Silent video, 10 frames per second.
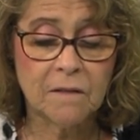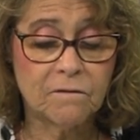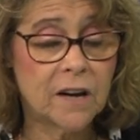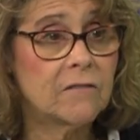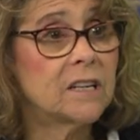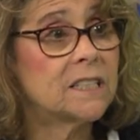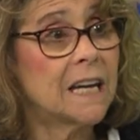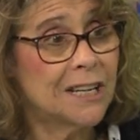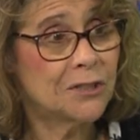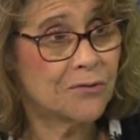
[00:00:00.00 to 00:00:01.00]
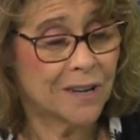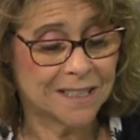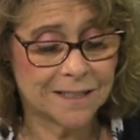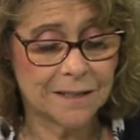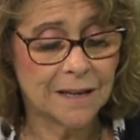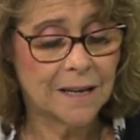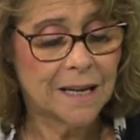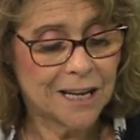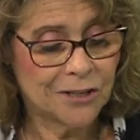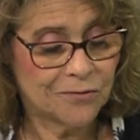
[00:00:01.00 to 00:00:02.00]
Various interests,
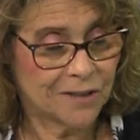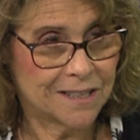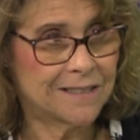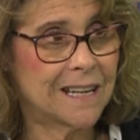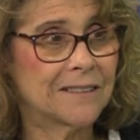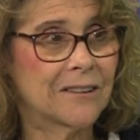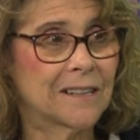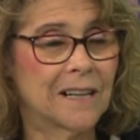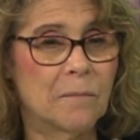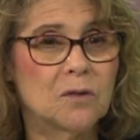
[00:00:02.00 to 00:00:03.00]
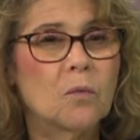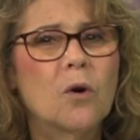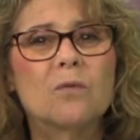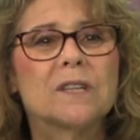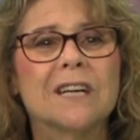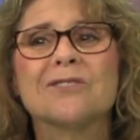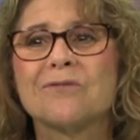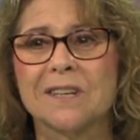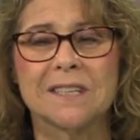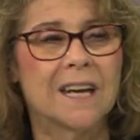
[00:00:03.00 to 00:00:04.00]
interests, said Clemens. Whose
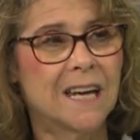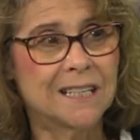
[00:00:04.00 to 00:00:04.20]
interest?